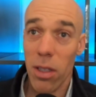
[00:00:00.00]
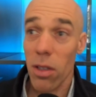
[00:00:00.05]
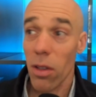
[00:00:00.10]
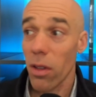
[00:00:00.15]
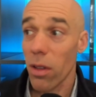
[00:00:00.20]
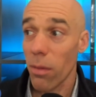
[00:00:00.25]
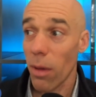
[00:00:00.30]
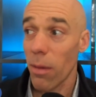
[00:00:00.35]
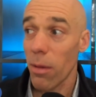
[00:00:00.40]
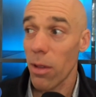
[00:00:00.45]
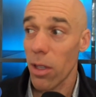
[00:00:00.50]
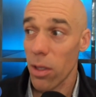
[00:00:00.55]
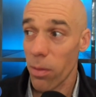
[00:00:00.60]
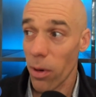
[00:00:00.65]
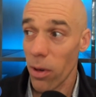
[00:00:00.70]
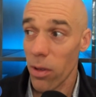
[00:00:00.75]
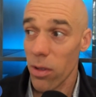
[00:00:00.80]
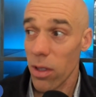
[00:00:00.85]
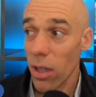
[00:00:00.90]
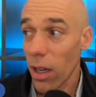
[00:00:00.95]
That maybe this
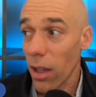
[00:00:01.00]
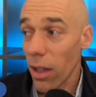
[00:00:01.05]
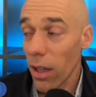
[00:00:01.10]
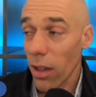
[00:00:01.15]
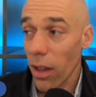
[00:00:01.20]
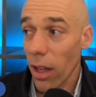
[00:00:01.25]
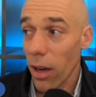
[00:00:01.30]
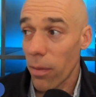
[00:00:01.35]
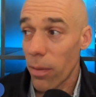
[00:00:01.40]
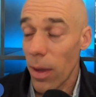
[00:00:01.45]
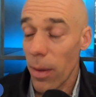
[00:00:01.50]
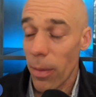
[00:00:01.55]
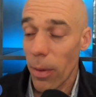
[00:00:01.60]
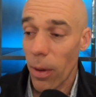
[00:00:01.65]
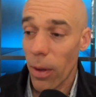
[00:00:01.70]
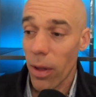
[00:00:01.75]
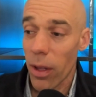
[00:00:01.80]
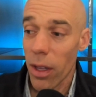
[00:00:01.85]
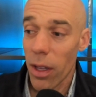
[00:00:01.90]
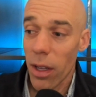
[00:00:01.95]
person. I think a lot of
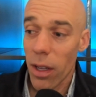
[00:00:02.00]
people,